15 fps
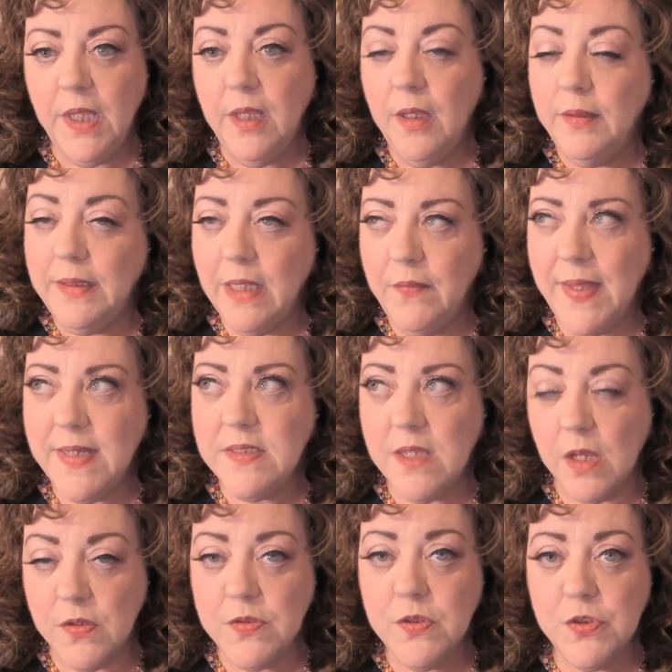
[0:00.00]
Now, that's
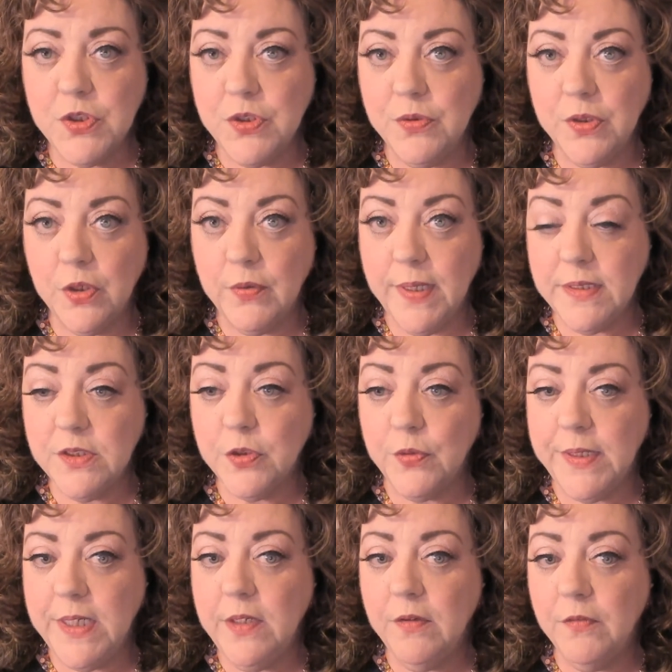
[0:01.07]
also true in a great
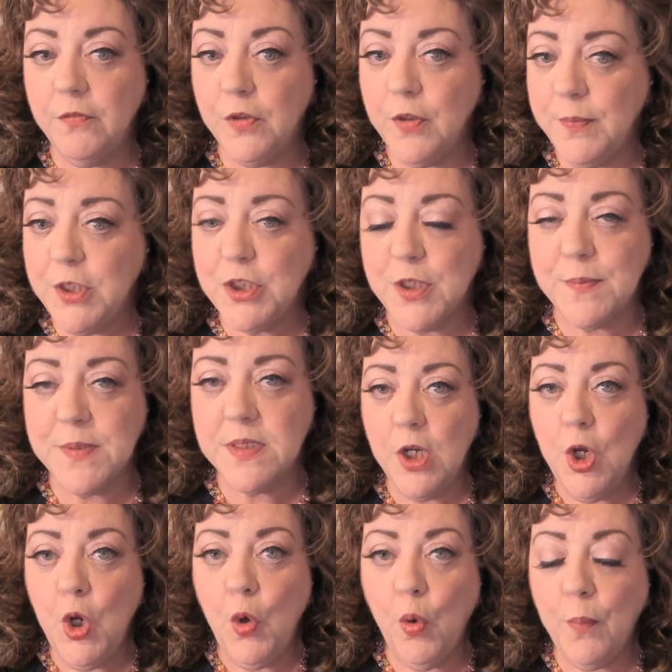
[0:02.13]
degree for the bishops,
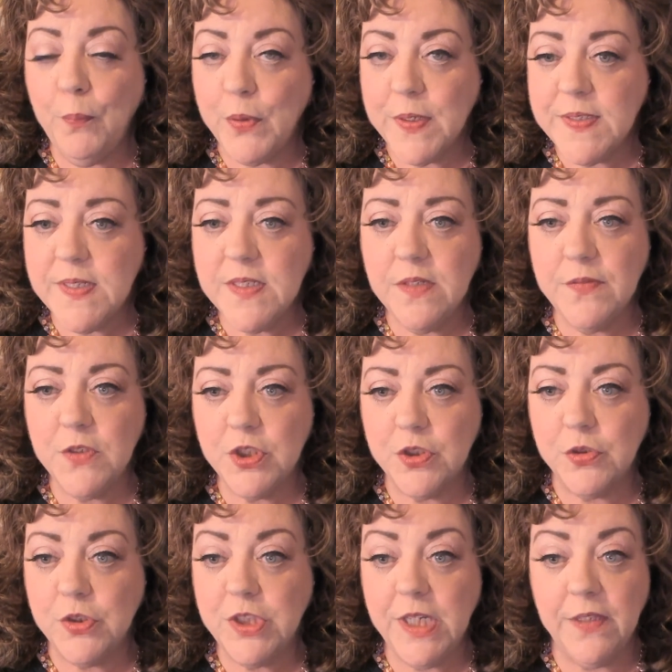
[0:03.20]
who are princes of the
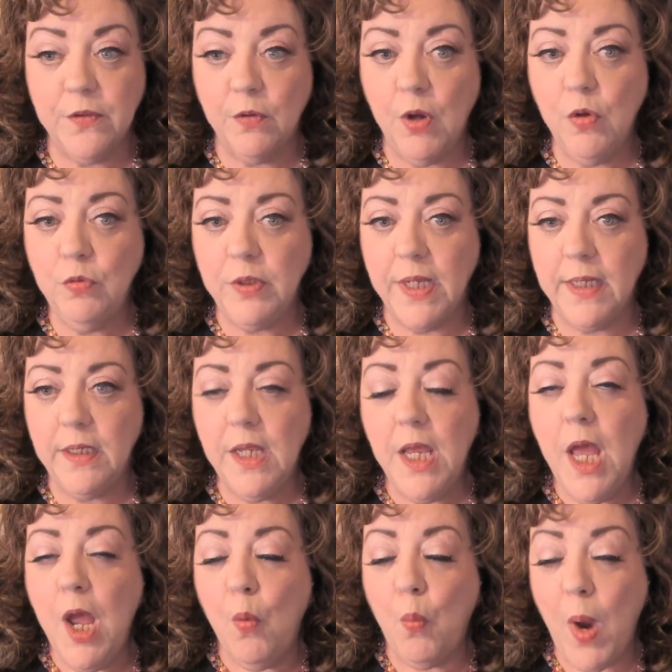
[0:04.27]
church in their own
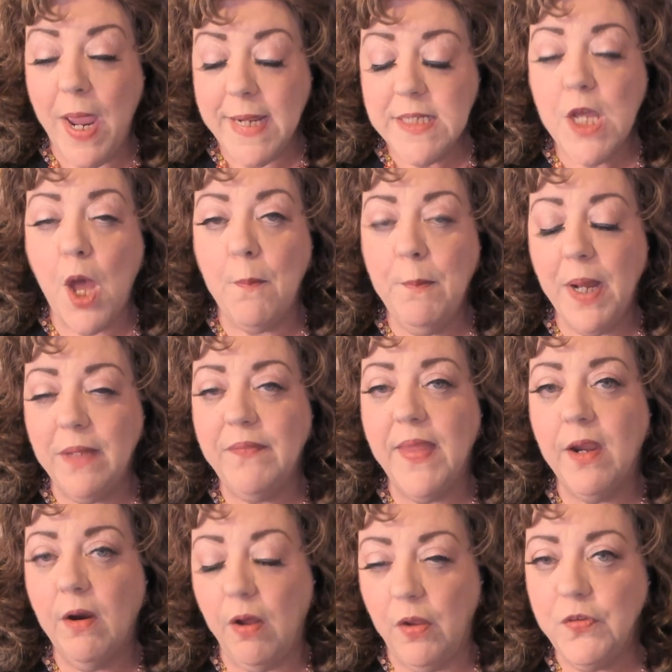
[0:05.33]
right, but
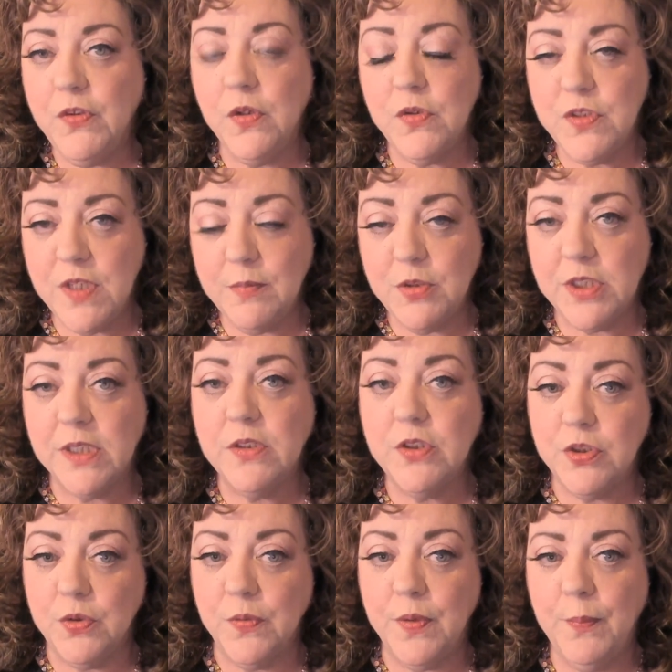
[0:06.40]
they are also subject
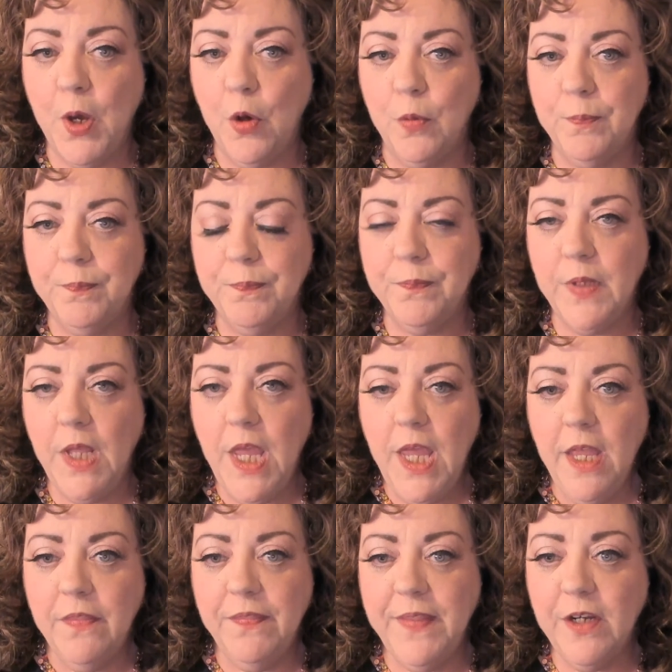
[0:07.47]
to the Pope.
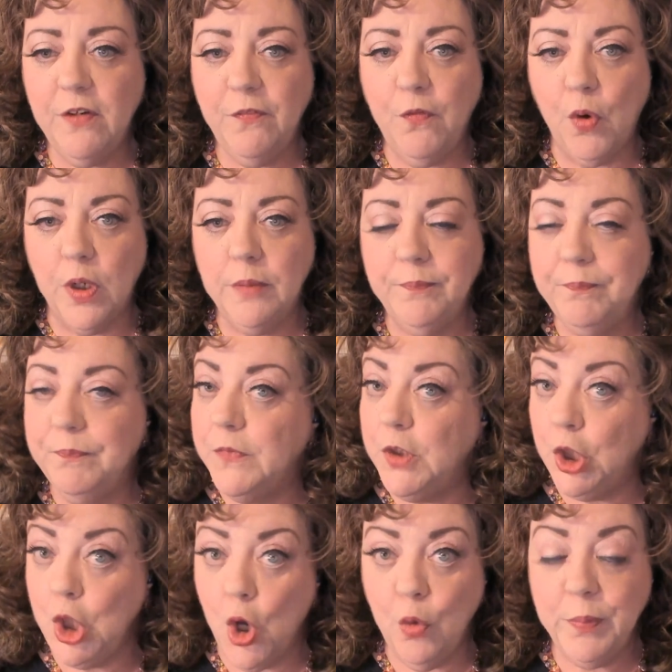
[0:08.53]
Therefore,
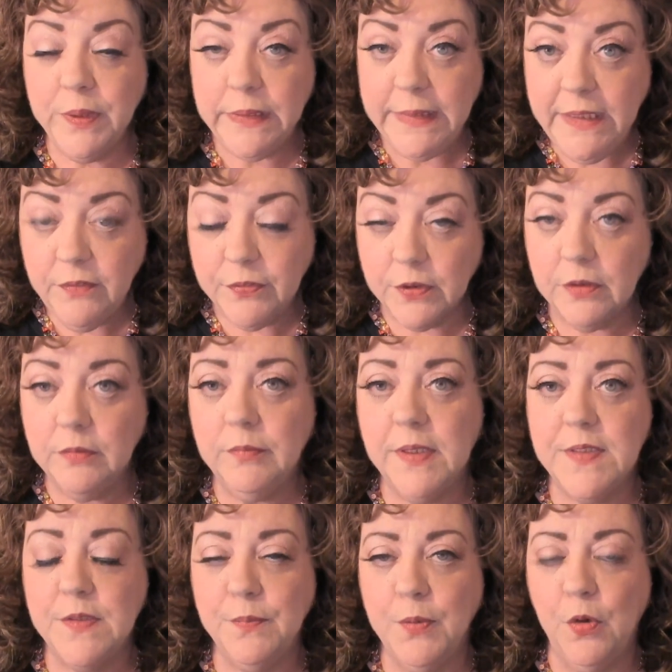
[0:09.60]
no believer,
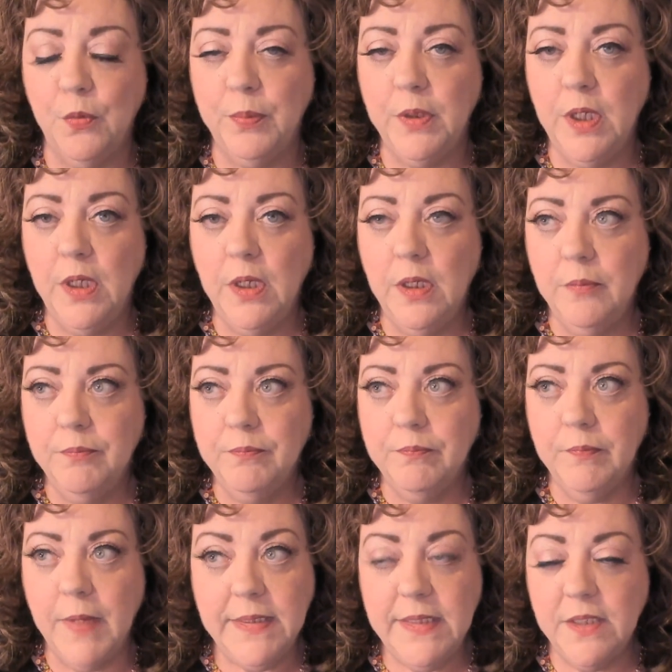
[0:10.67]
as a Pope
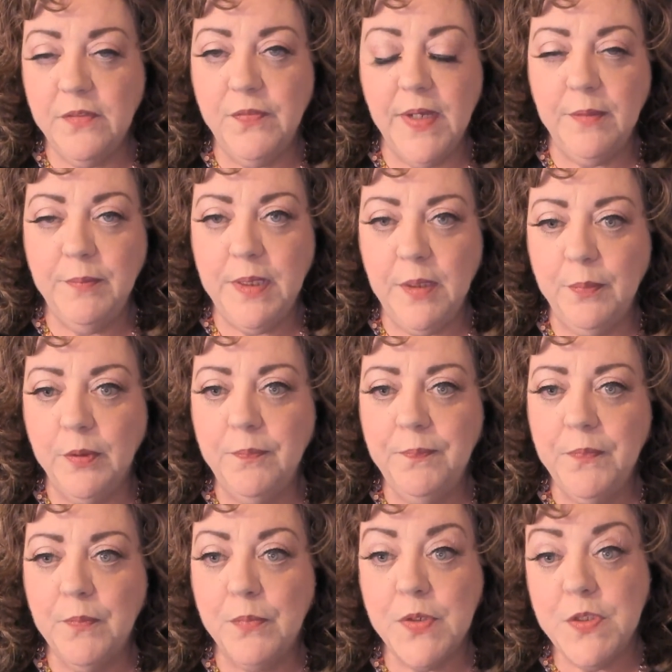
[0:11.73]
identified people,
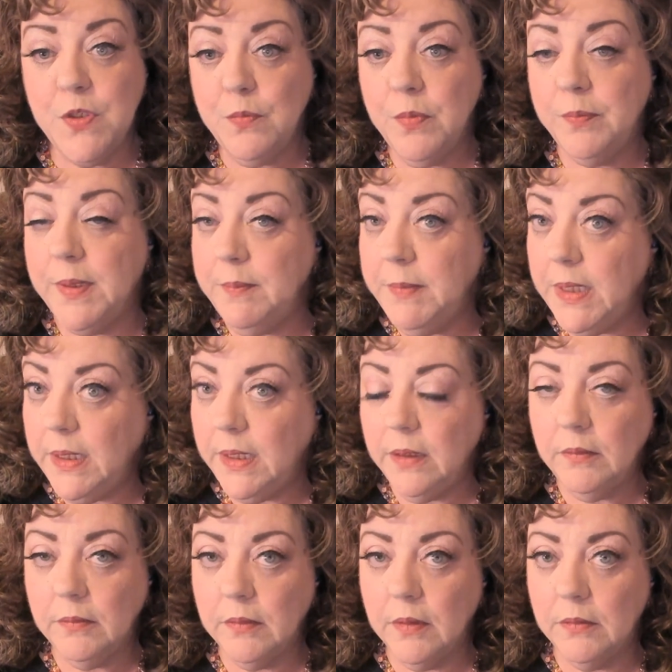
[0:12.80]
presumably
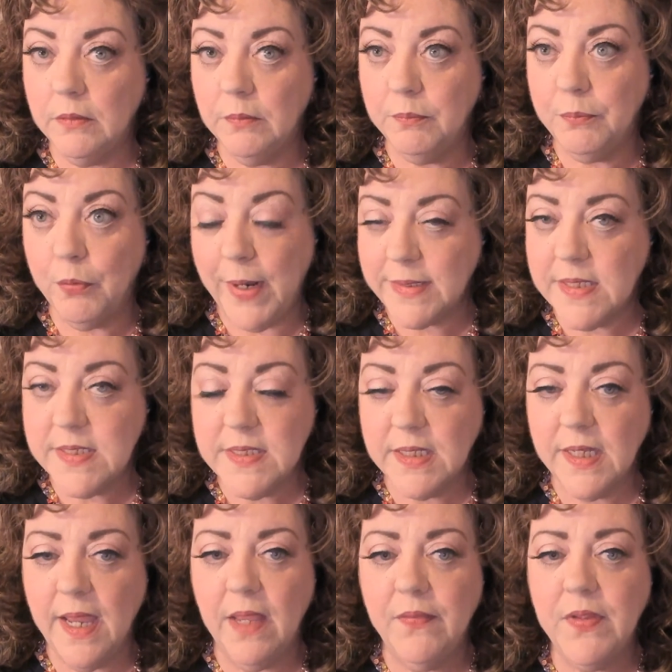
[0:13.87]
meaning practicing
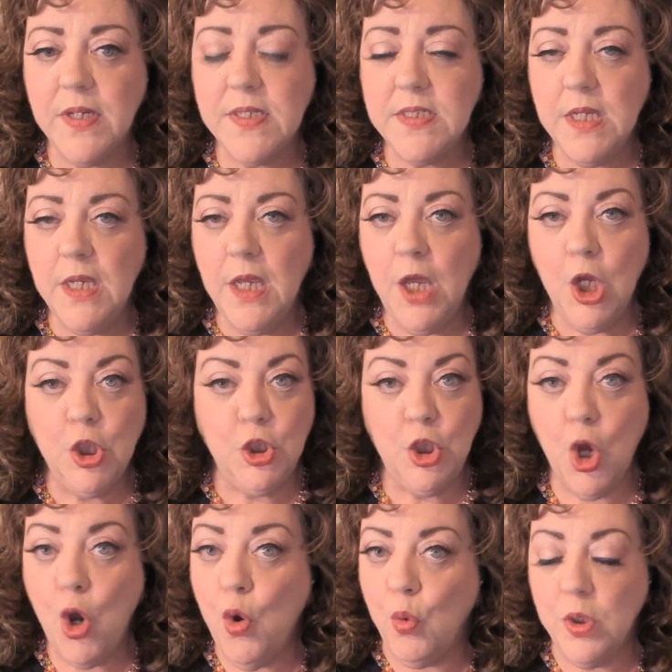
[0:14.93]
Catholics,
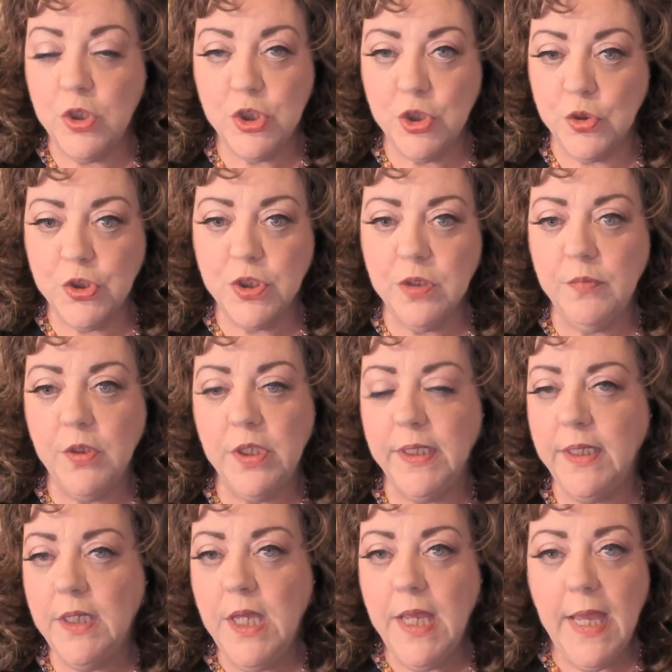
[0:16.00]
no church
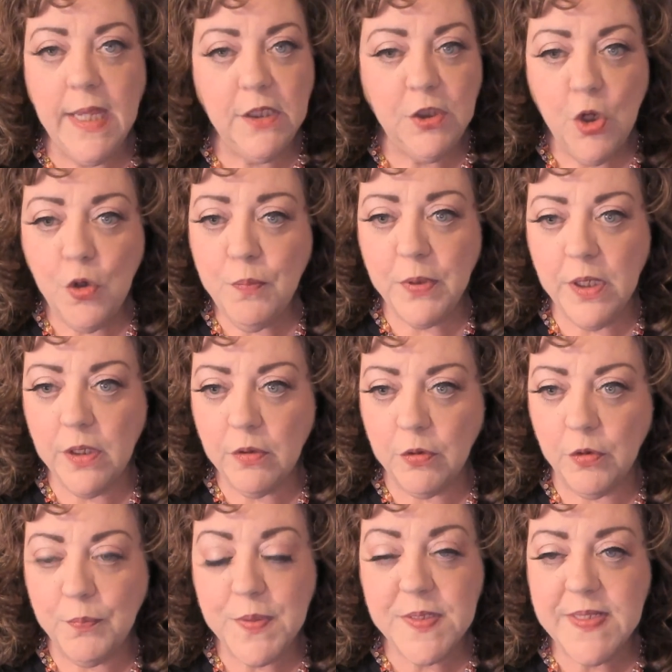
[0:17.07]
community, and no prayer
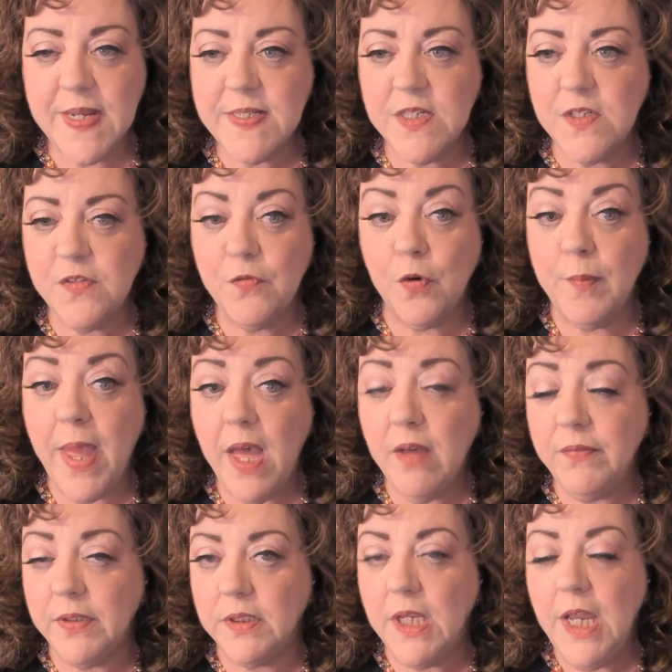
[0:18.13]
group possesses from
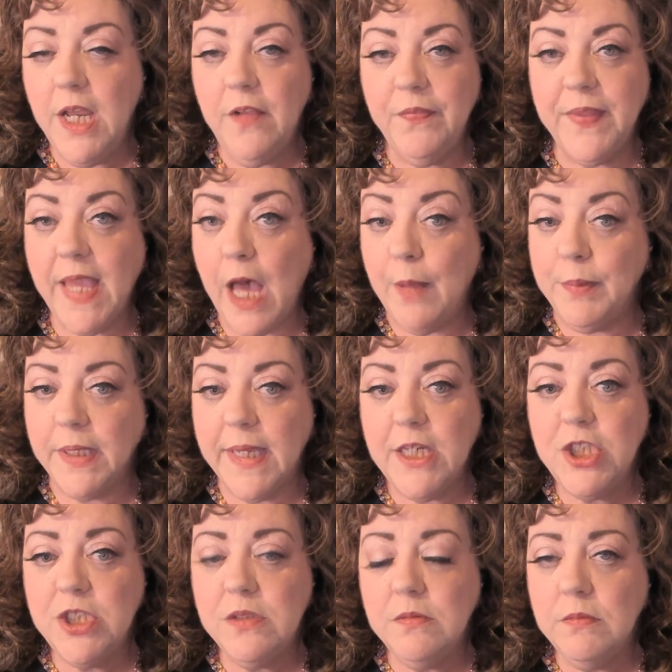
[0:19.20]
heaven the
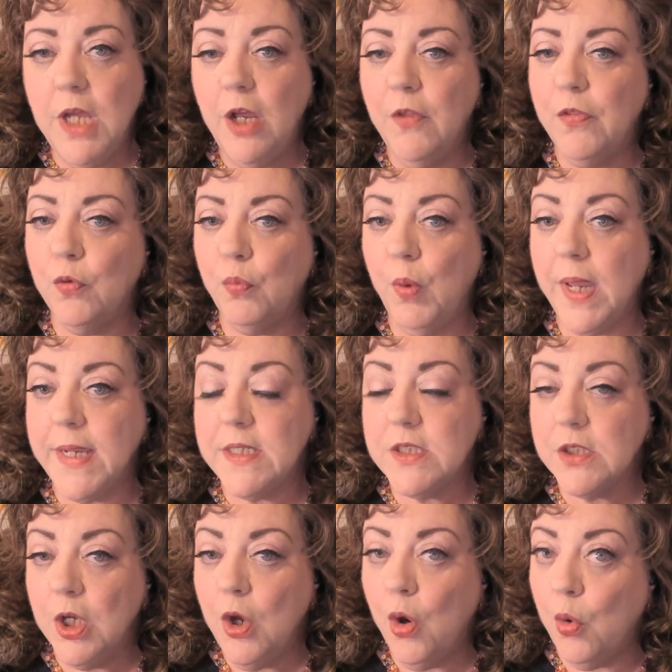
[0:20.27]
obligation, the
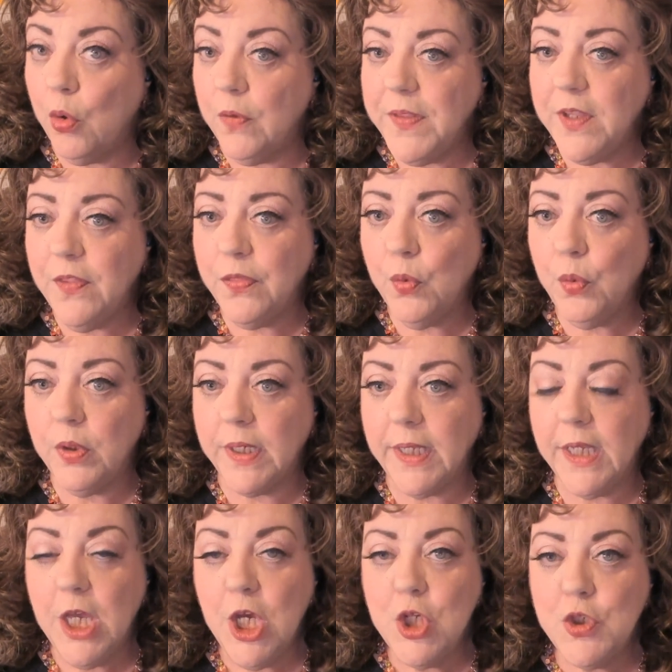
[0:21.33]
right, or the
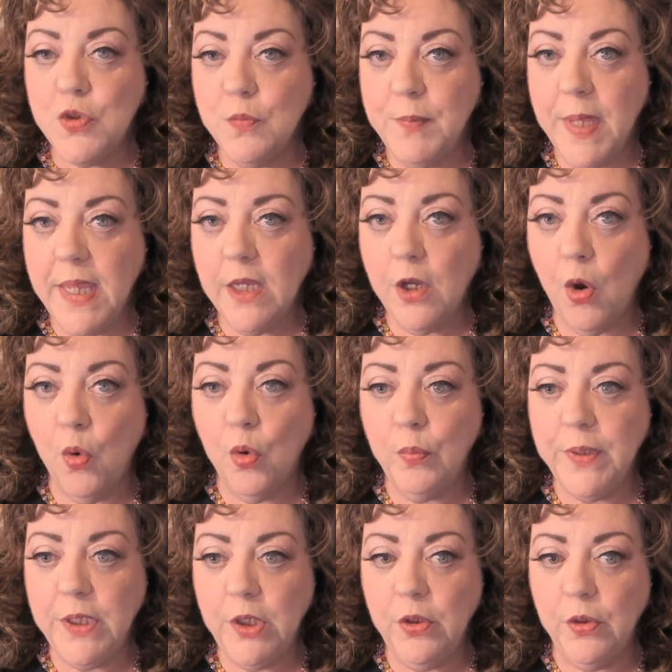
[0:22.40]
authority to make or
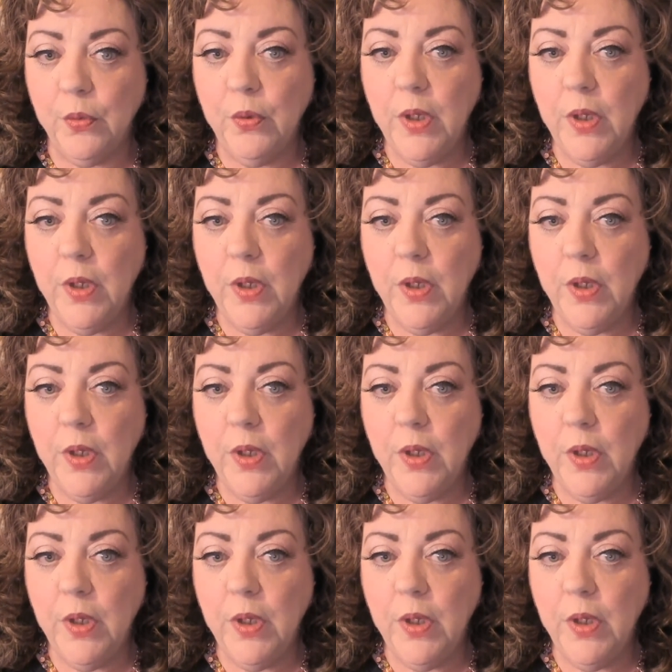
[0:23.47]
renew